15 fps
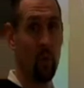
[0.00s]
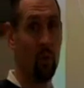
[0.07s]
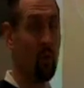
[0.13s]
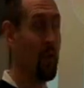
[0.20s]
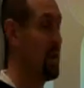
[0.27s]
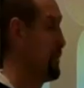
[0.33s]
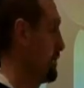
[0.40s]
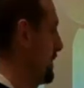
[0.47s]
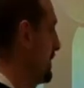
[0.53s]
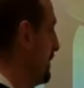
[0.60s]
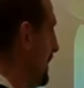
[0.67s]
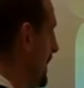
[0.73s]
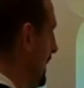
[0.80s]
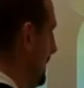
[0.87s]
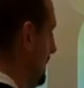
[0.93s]
We wait for a
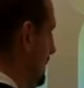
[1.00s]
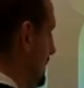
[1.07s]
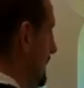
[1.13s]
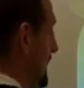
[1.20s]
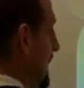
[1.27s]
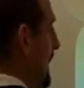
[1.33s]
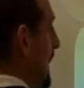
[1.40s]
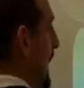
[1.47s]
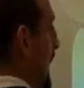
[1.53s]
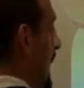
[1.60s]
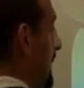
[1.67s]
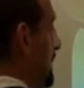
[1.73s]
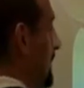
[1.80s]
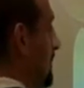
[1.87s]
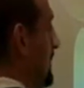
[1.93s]
while.
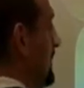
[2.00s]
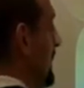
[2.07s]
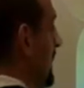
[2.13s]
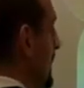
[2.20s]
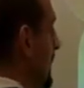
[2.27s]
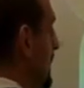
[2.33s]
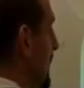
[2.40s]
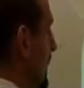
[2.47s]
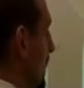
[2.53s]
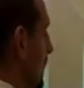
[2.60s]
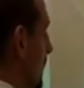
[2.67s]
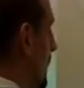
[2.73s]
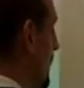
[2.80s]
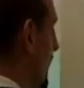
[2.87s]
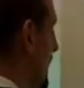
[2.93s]
After we're done,
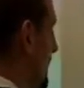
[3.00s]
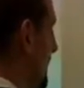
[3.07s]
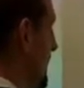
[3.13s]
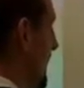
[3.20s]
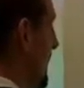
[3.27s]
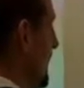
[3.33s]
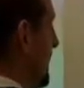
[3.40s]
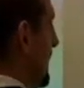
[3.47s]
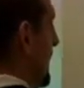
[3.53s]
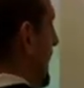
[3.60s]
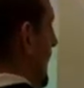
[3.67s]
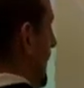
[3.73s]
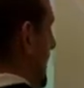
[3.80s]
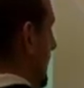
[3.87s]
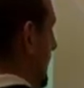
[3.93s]
we weigh the potato
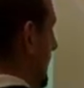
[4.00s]
again.